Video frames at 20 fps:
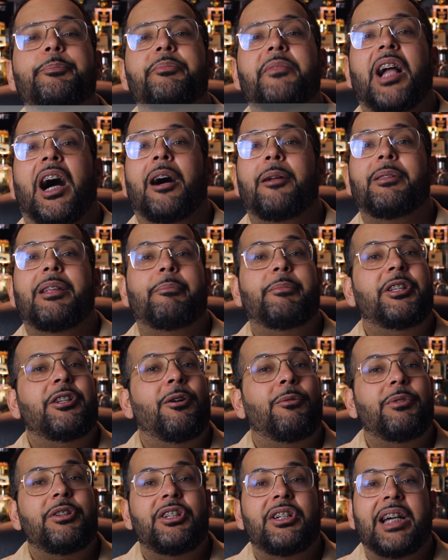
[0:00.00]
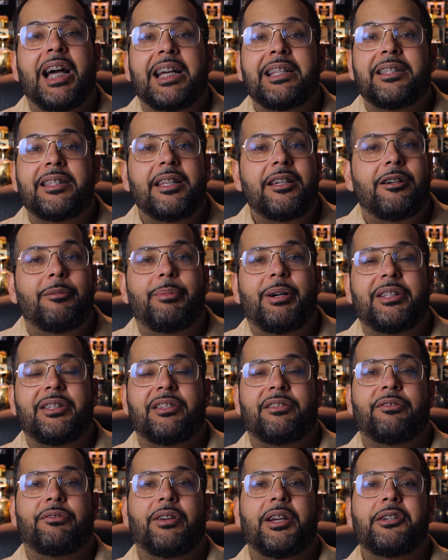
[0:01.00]
Let me know what you guys think about
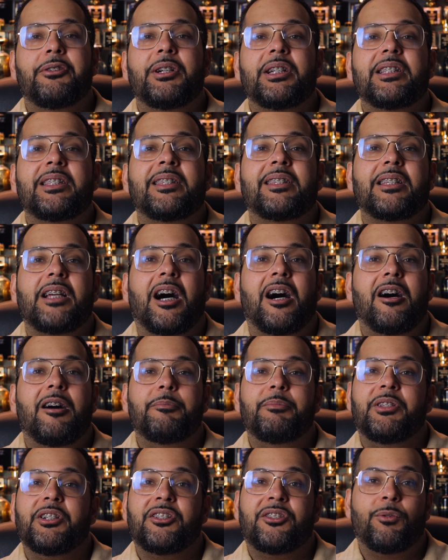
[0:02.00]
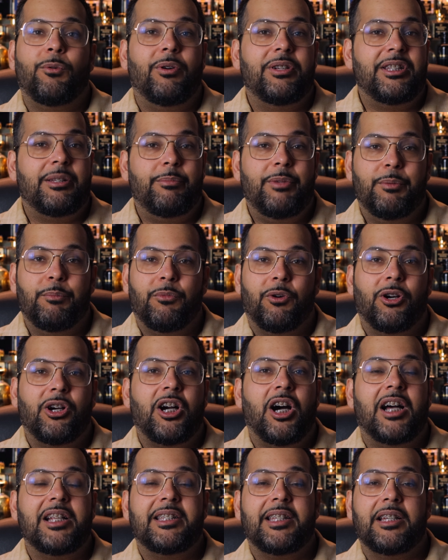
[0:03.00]
this fragrance. There's going to be more
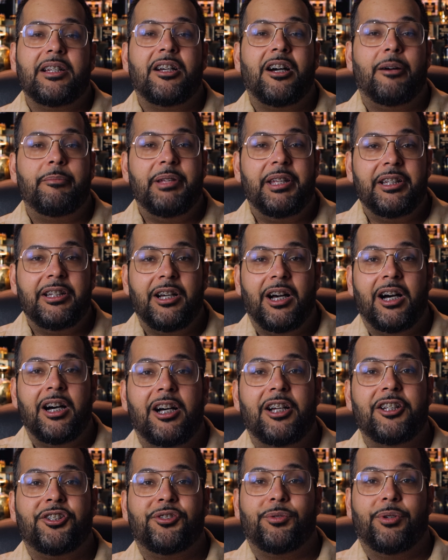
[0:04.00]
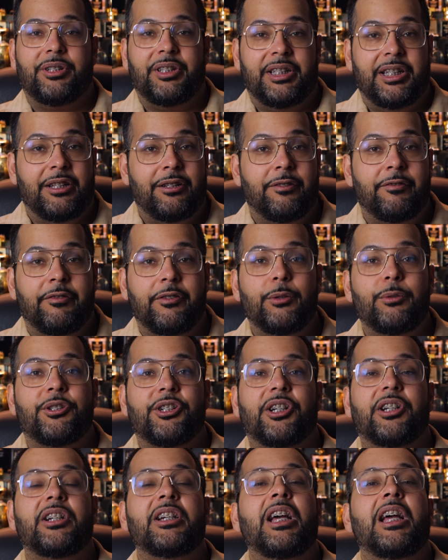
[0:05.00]
content coming shortly in the
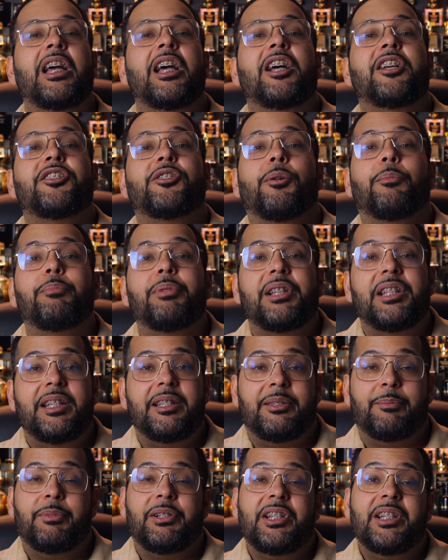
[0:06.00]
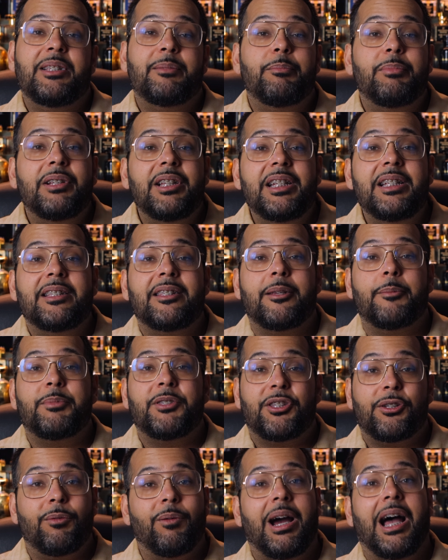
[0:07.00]
future. So please, please, please
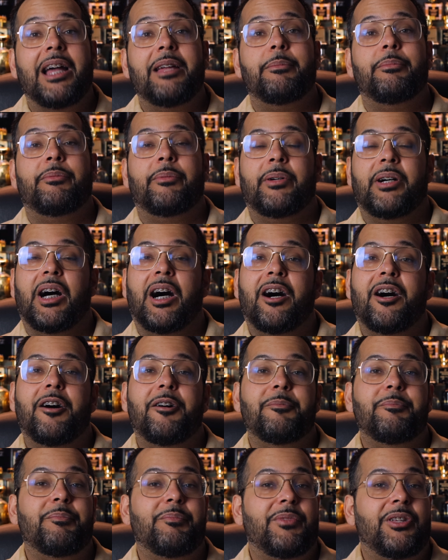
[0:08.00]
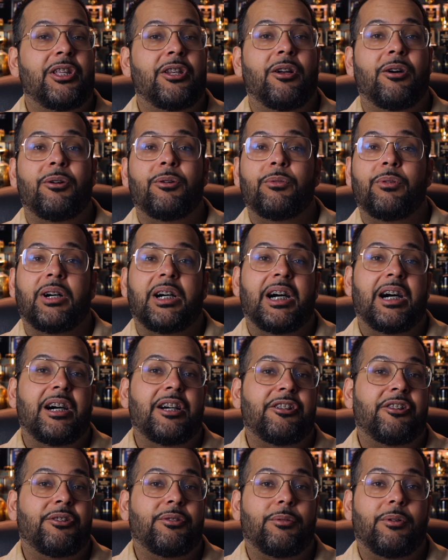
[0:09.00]
subscribe, you
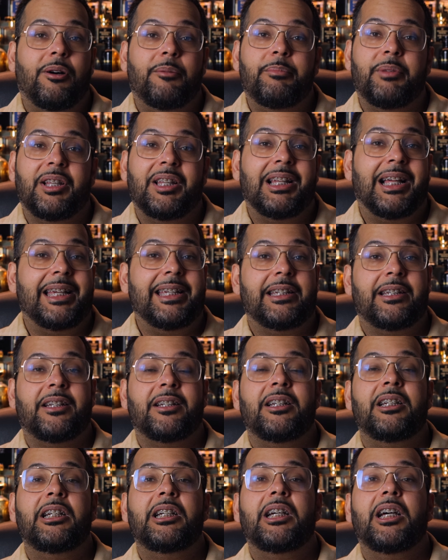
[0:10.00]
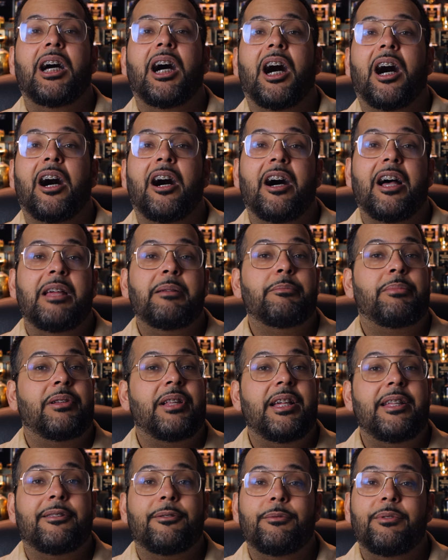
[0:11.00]
know, throw up a like, and
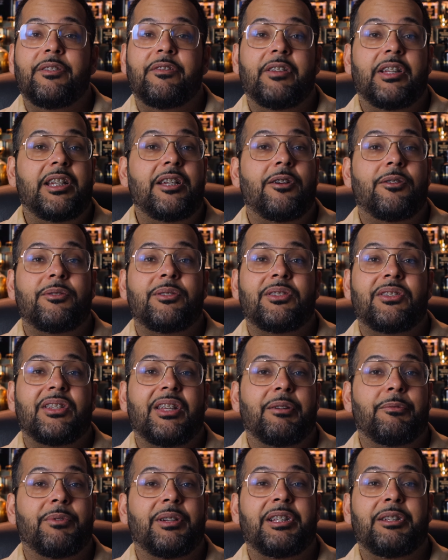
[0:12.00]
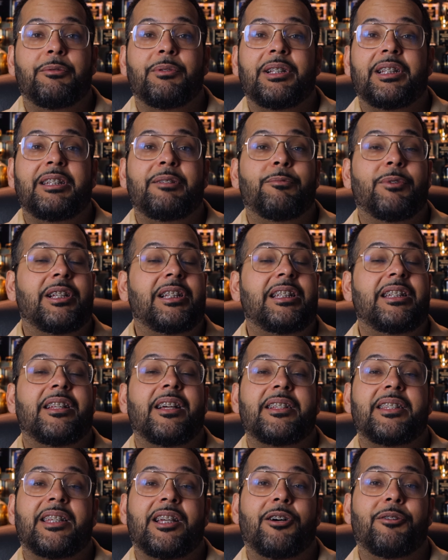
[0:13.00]
play through the videos. It really, really, really
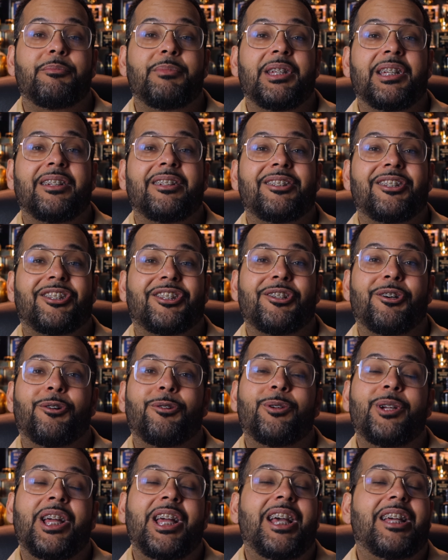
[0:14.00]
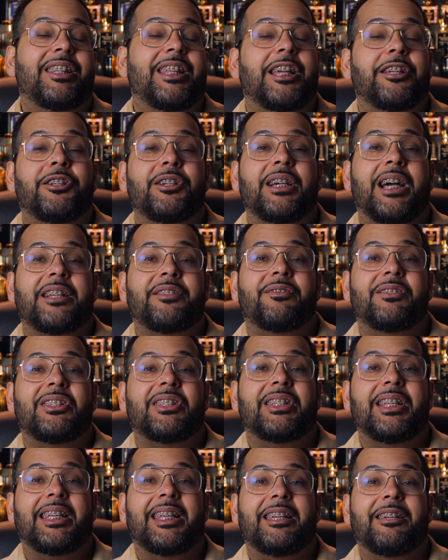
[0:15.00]
does help me. So thank you guys for
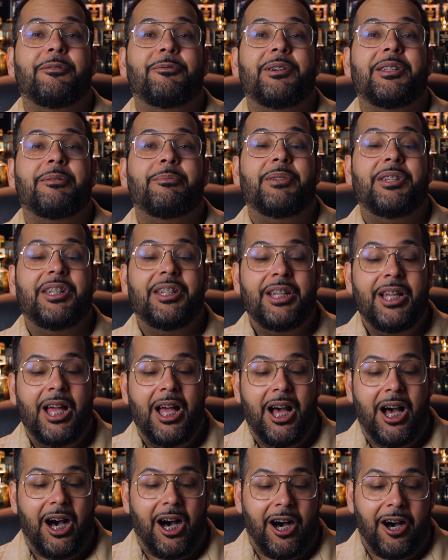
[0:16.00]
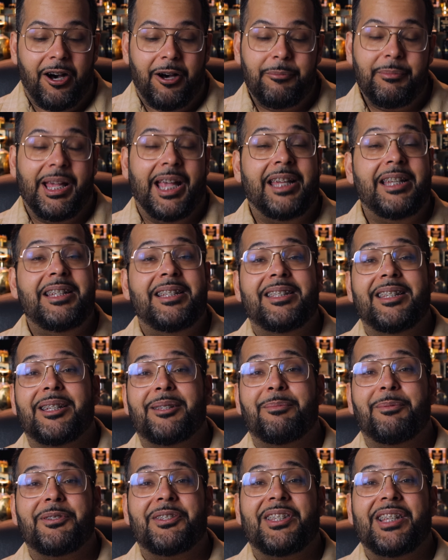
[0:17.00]
sticking it with me.
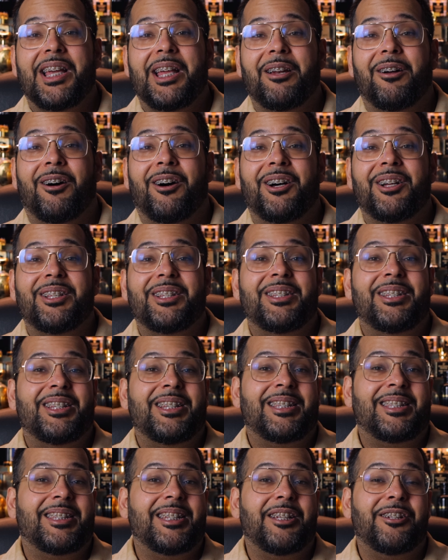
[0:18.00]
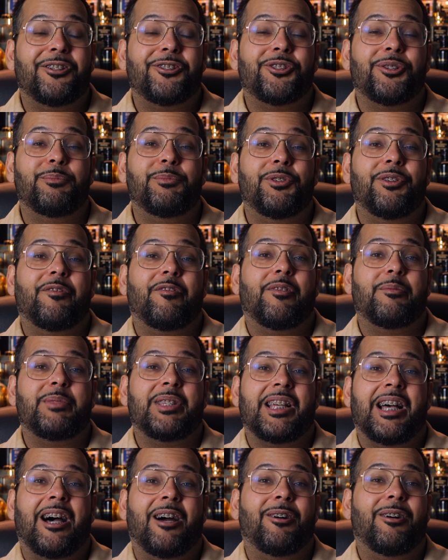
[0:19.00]
86% on Signature Bloom from
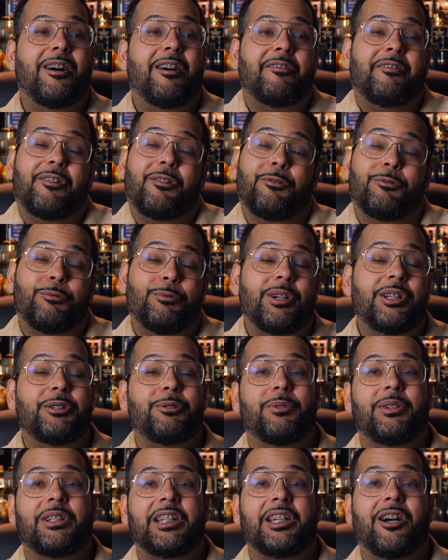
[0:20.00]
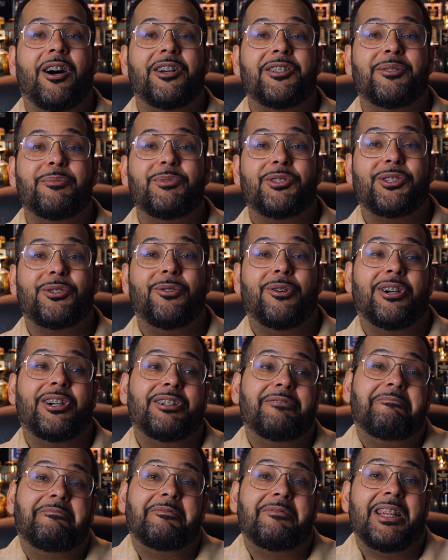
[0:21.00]
Zaharoff. Really, really awesome
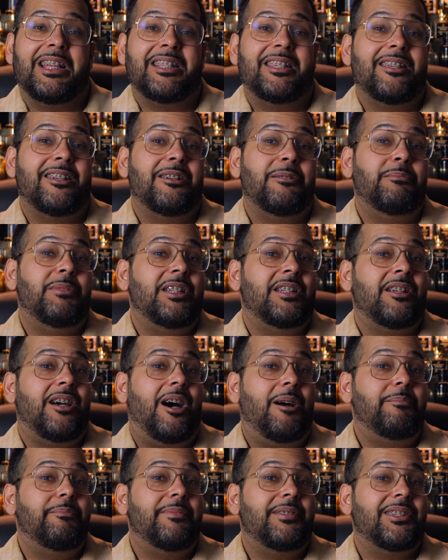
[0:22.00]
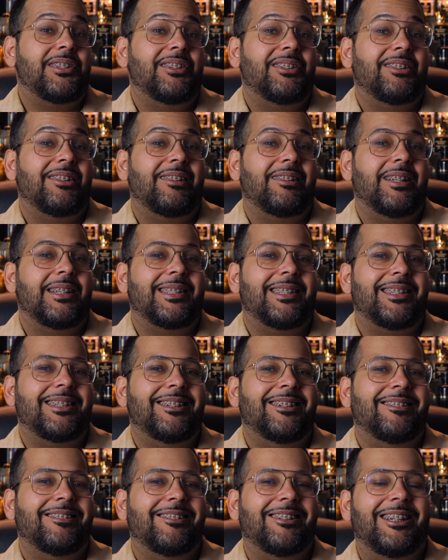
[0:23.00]
score. Is it going to be topped? Let's
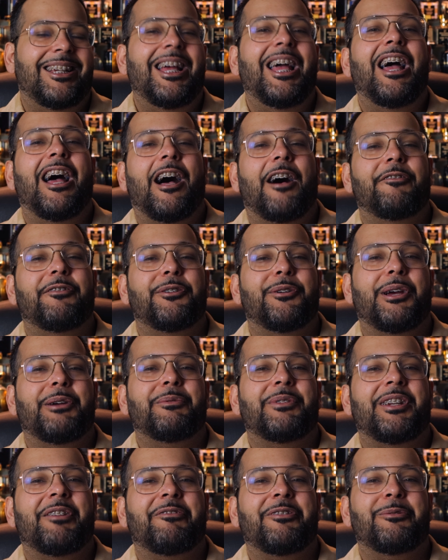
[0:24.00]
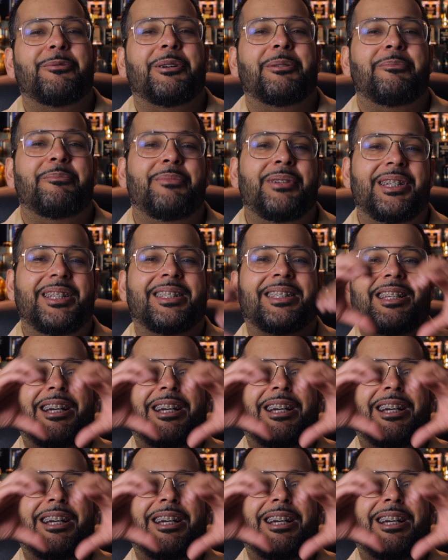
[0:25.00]
see. Have a great one, everyone. Peace